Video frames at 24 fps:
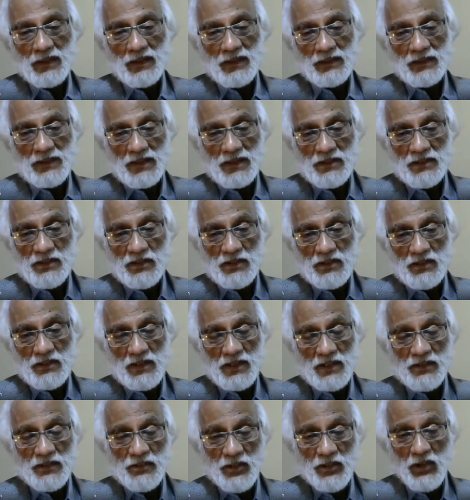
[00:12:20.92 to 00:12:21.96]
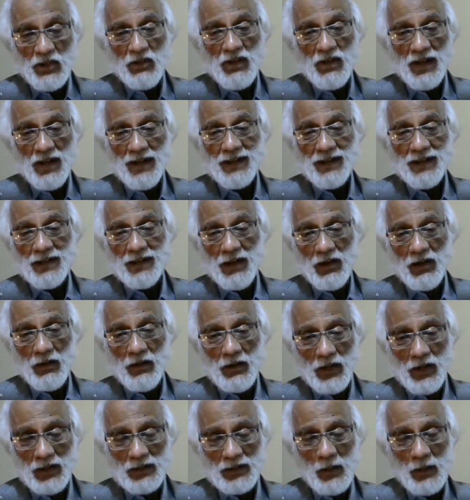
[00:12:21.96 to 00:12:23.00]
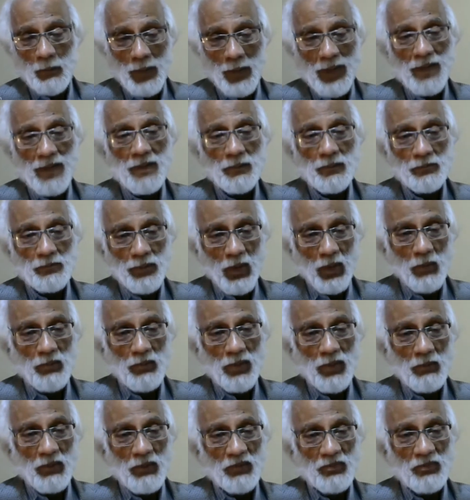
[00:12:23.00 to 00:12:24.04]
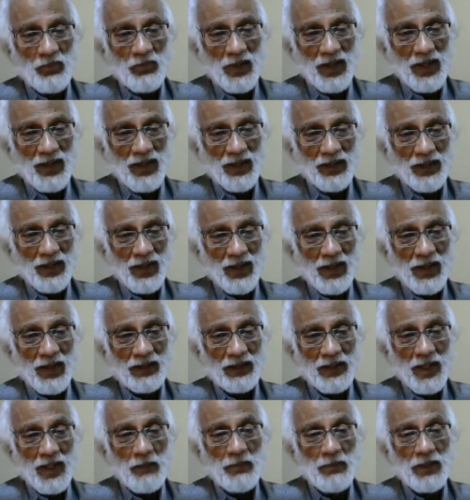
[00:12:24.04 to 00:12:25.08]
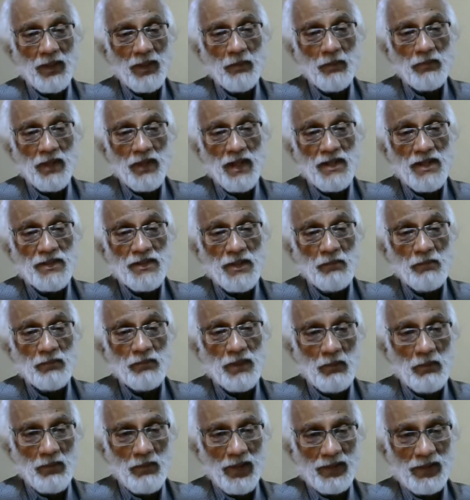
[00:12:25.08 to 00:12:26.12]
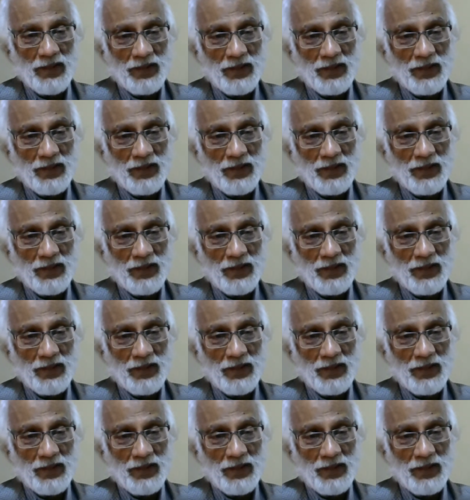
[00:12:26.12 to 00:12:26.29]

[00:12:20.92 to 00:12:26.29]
The children are, are the main problem of malaria. They become asymptomatic,